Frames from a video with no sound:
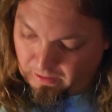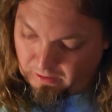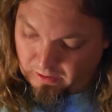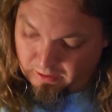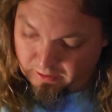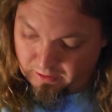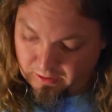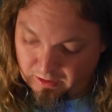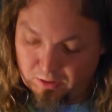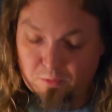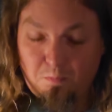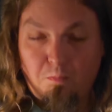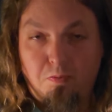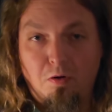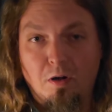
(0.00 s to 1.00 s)
and this
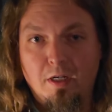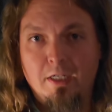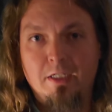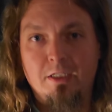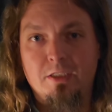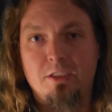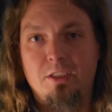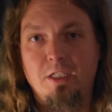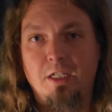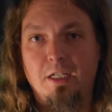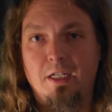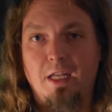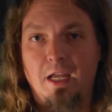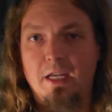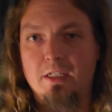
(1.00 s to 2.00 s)
bridge,
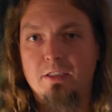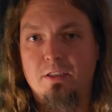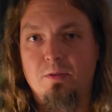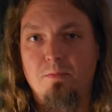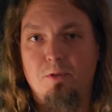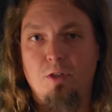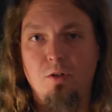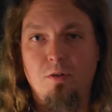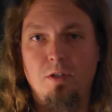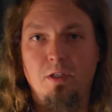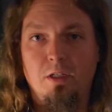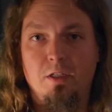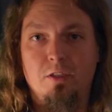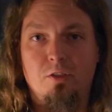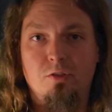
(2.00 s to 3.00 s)
it has some
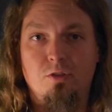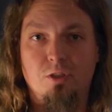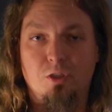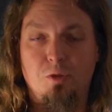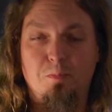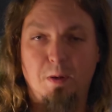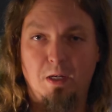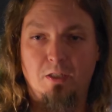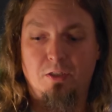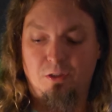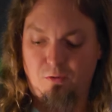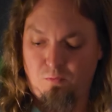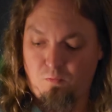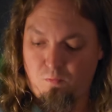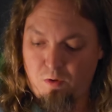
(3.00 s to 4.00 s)
tuning issues,
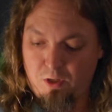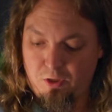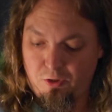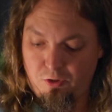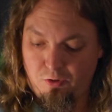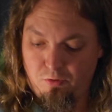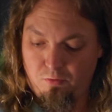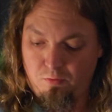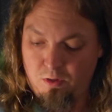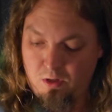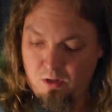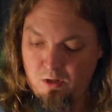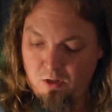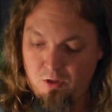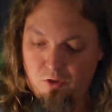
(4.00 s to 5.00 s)
especially when you
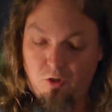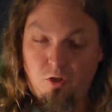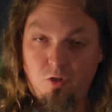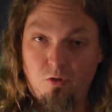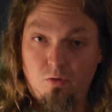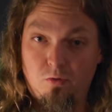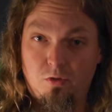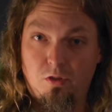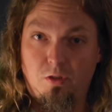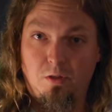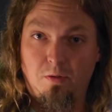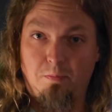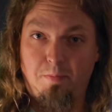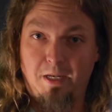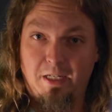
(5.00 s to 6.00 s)
use
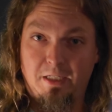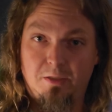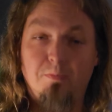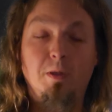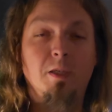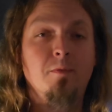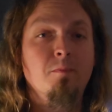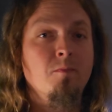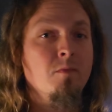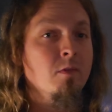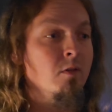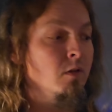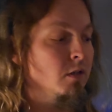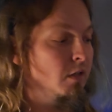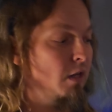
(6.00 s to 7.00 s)
the Bigsby.
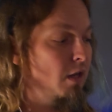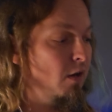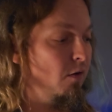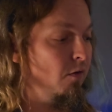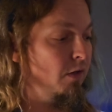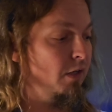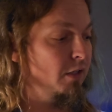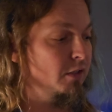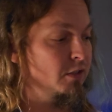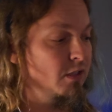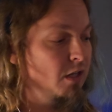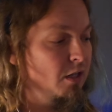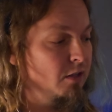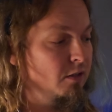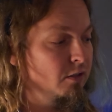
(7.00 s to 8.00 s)
Now, it's
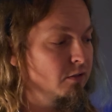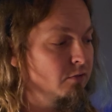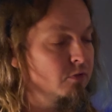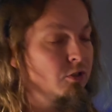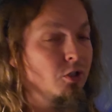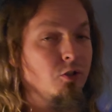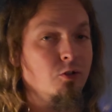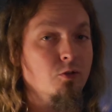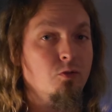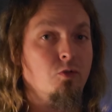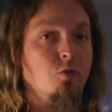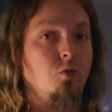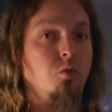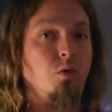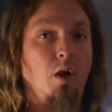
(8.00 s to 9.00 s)
nothing too
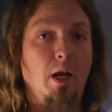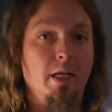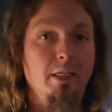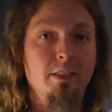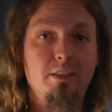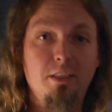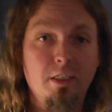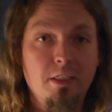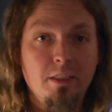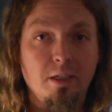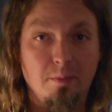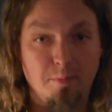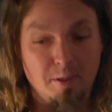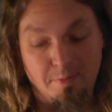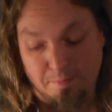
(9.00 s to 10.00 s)
crazy,
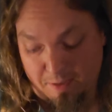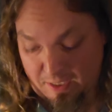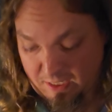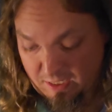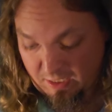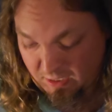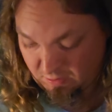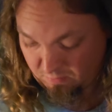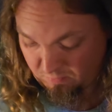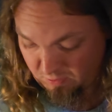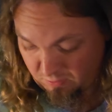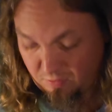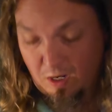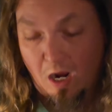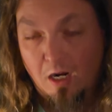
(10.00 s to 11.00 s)
but it
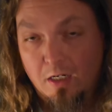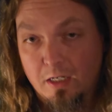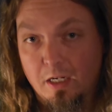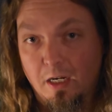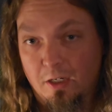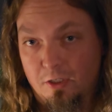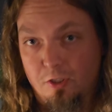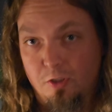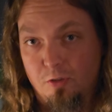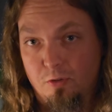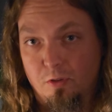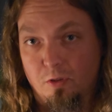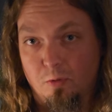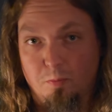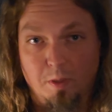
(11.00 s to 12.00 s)
will knock it out of tune
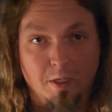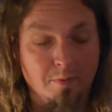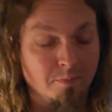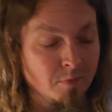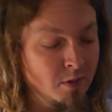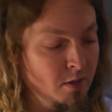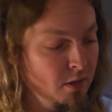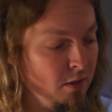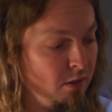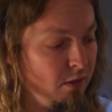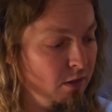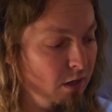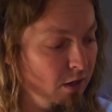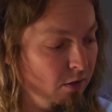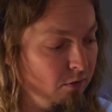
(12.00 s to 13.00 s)
a little bit.
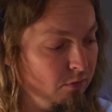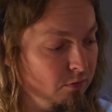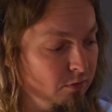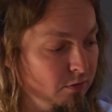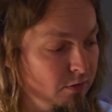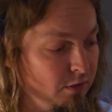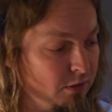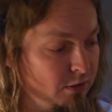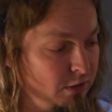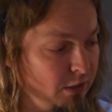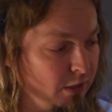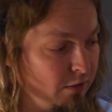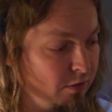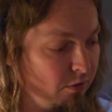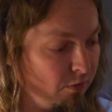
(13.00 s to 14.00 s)
Now, this
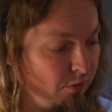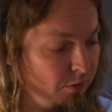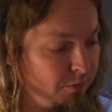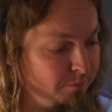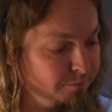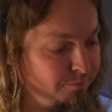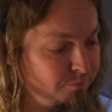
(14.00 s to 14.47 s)
guitar